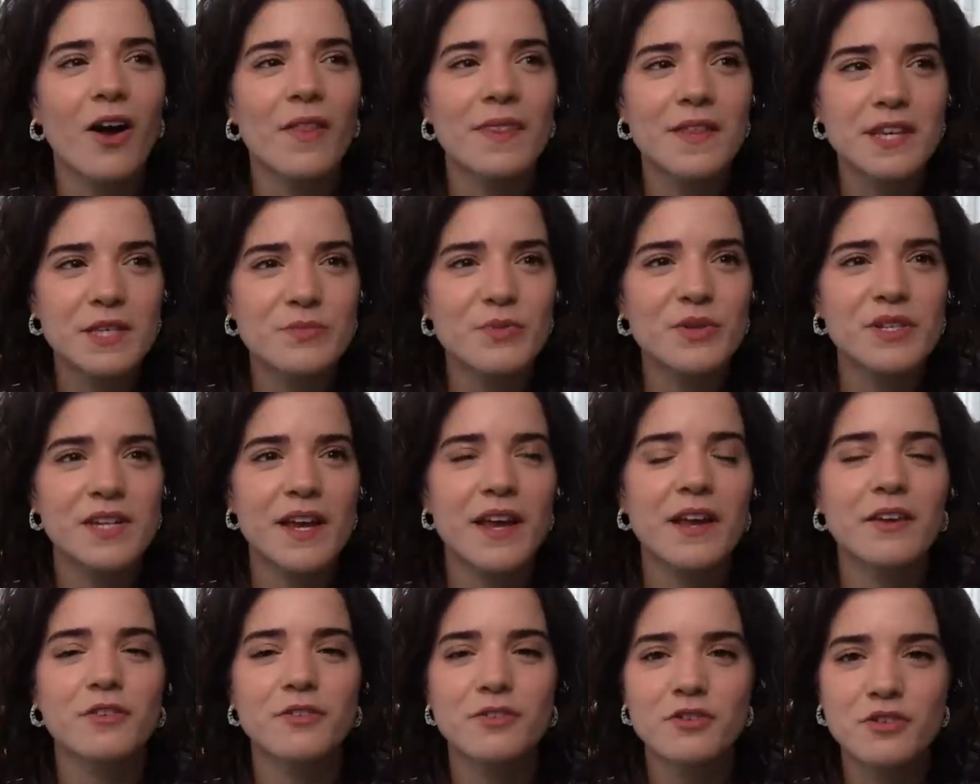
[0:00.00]
On this
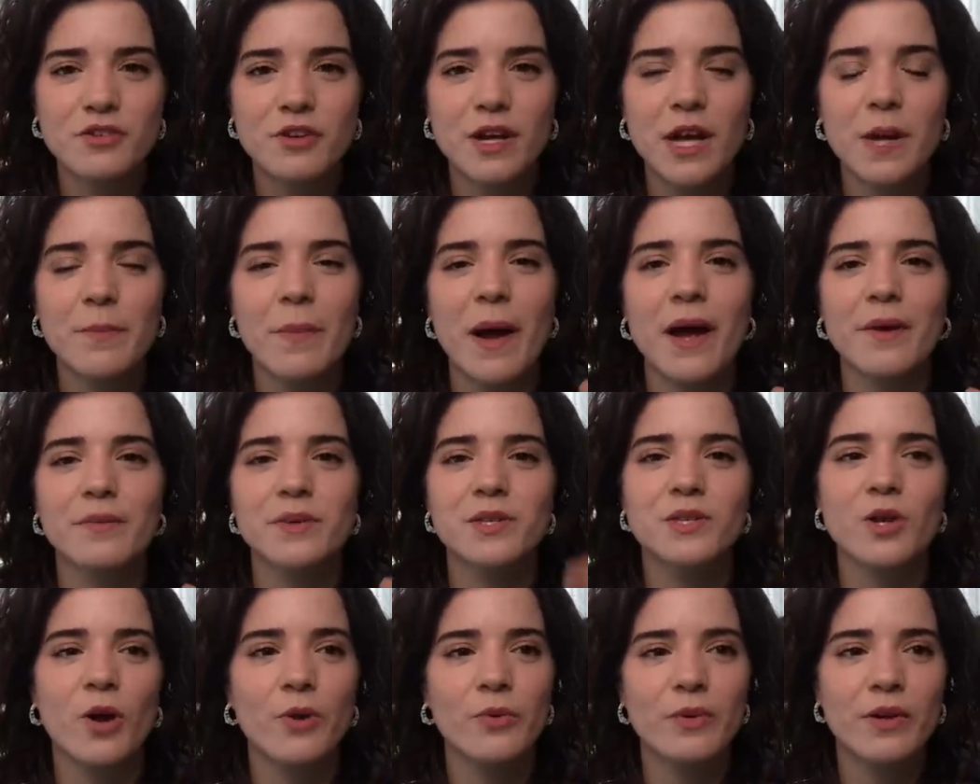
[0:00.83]
particular trip, I
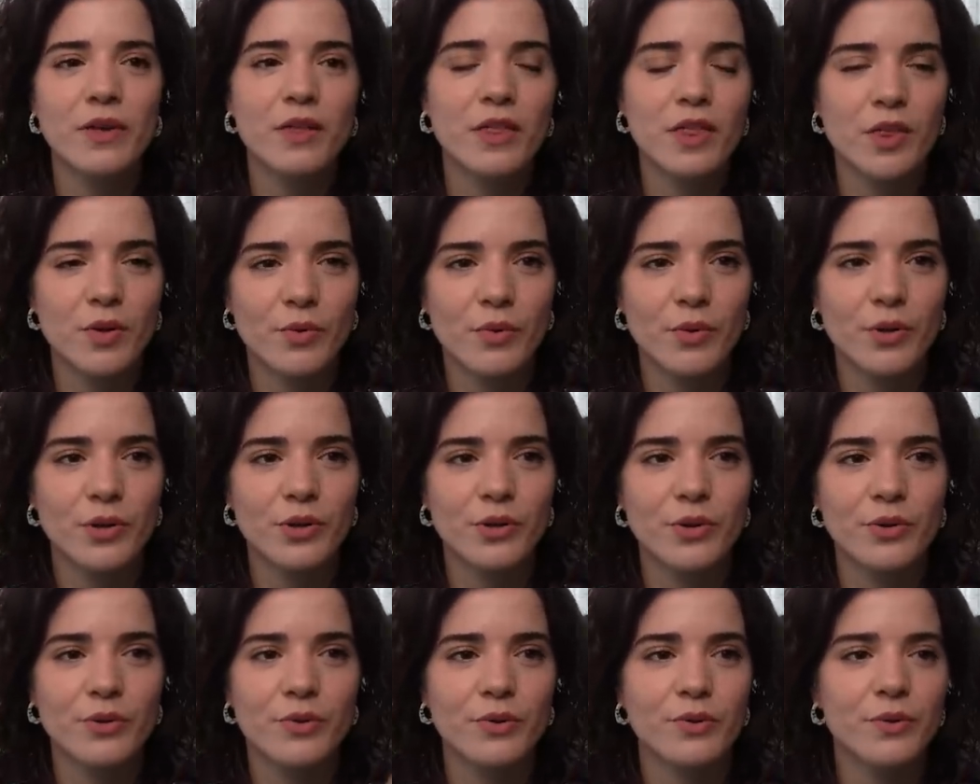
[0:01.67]
was going
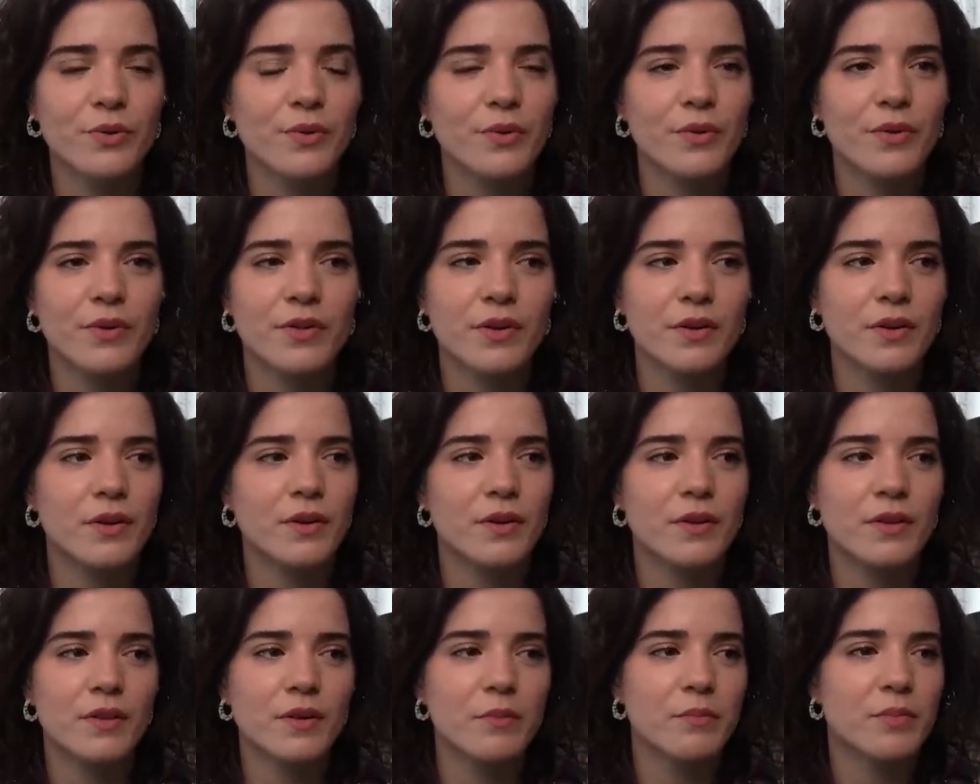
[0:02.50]
through
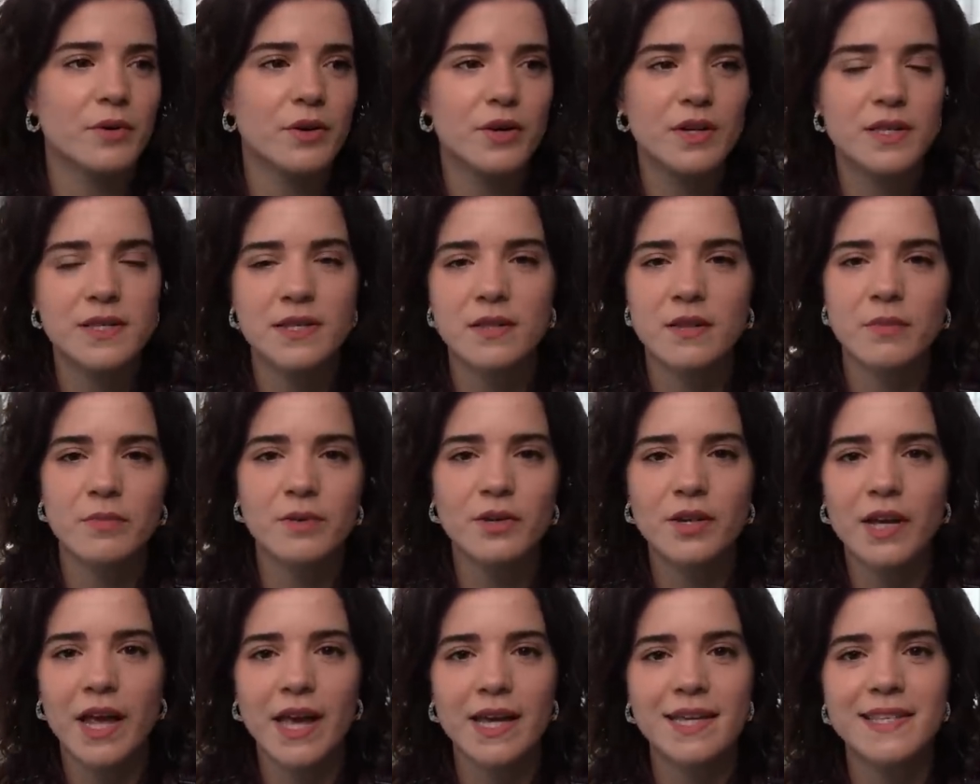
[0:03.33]
the books in the
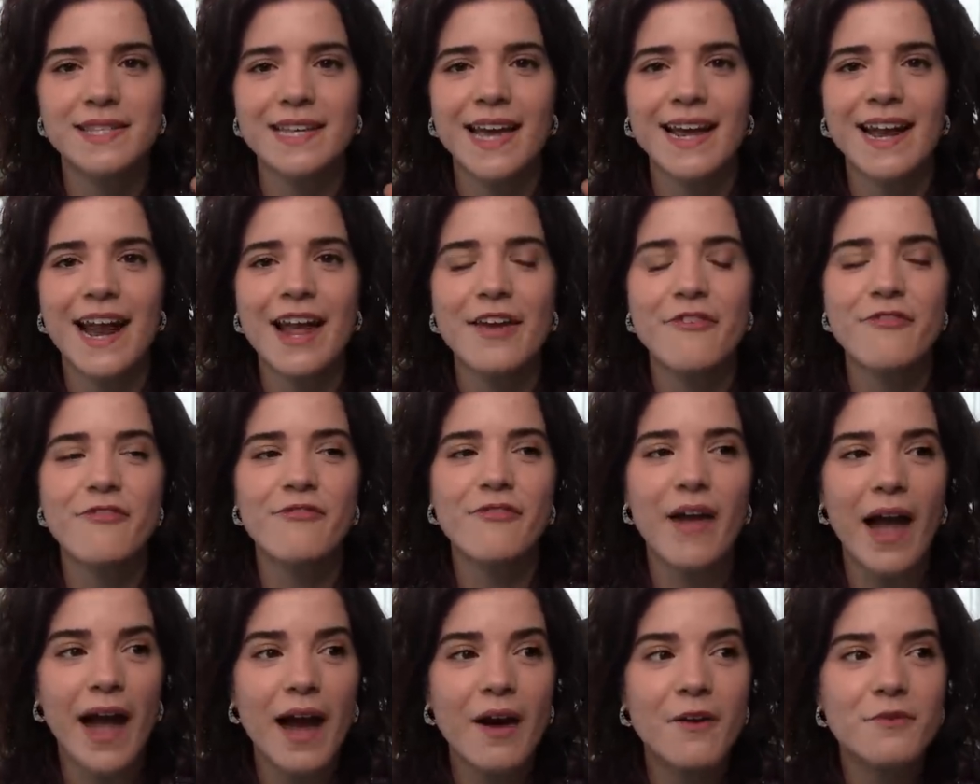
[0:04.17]
bookcase and I
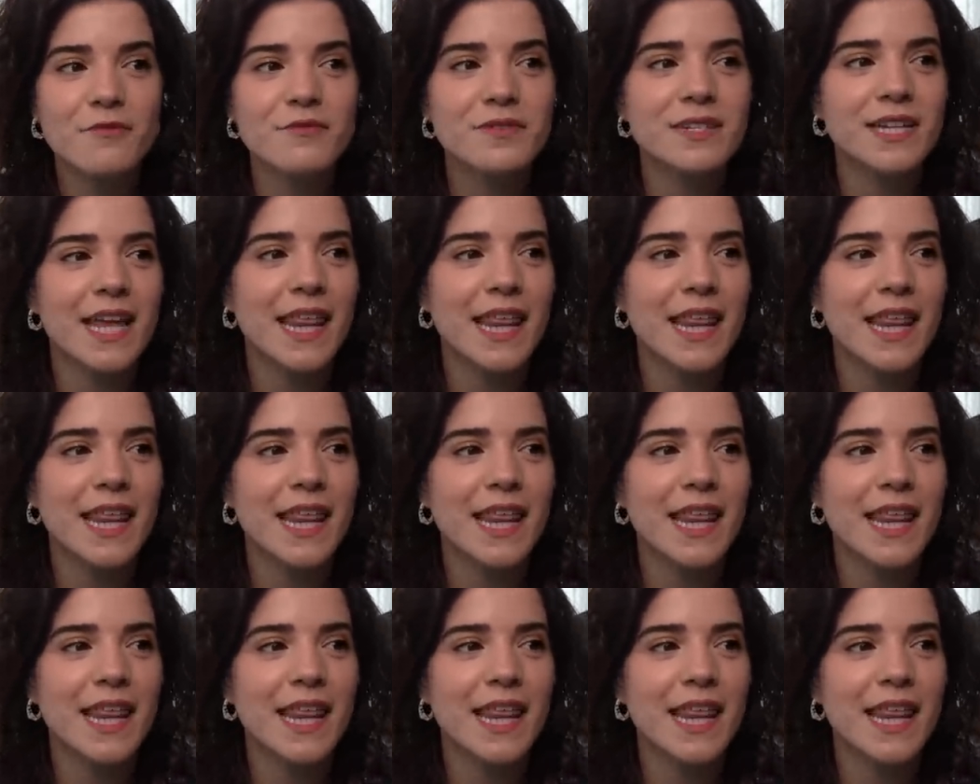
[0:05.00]
found